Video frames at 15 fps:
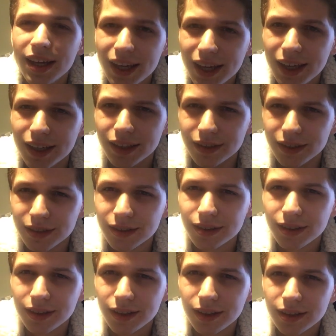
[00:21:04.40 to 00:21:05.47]
is
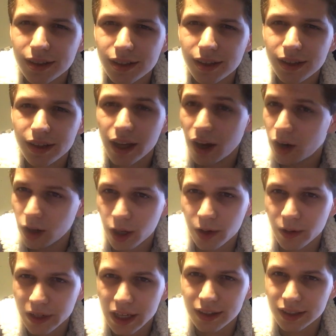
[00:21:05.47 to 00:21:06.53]
that all our
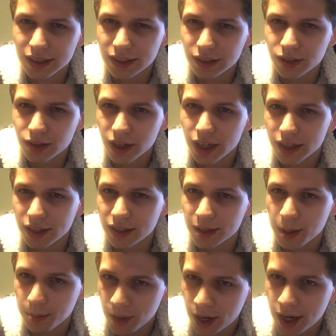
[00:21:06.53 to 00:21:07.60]
reality is created in
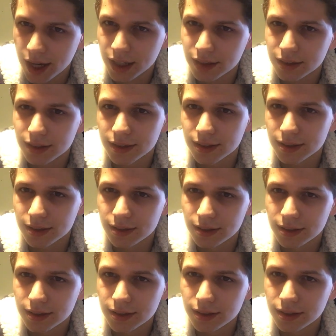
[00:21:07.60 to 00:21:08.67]
our mind.
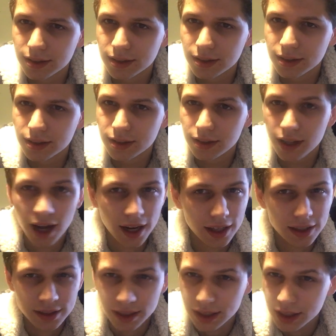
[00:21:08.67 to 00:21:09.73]
Not
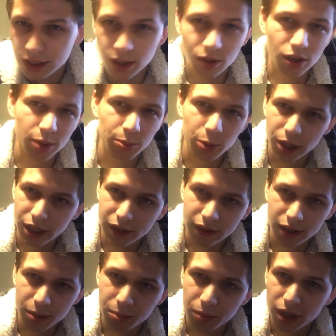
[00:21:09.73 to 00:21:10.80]
as an ego trip or
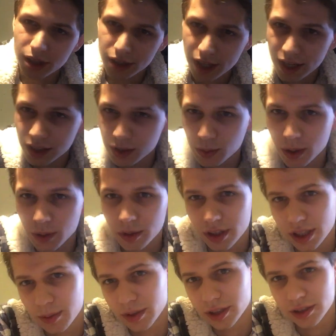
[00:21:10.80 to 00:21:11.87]
anything, but that is where we're
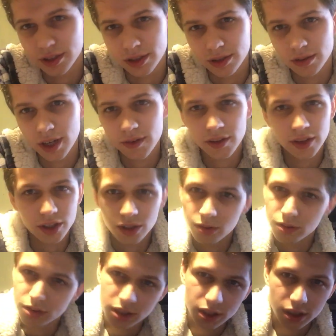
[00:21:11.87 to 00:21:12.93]
limited to. Everything you
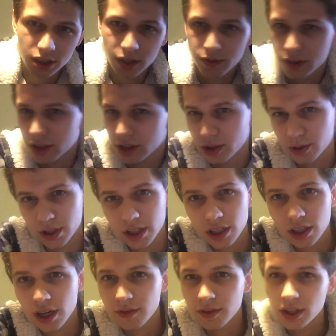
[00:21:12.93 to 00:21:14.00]
see, everything you
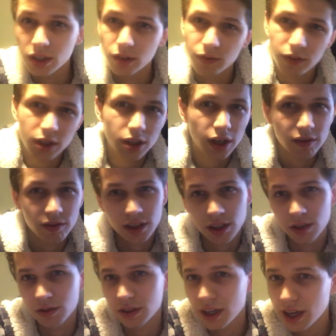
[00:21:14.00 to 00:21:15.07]
hear, everything you feel,
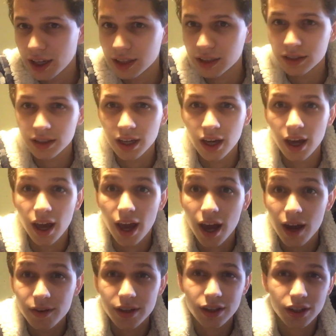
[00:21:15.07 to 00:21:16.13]
everything you taste,
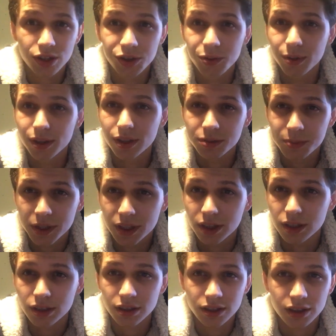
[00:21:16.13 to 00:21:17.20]
everything you
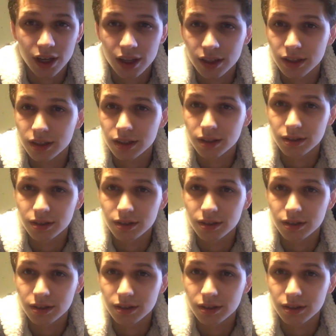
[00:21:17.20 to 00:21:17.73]
experience is not,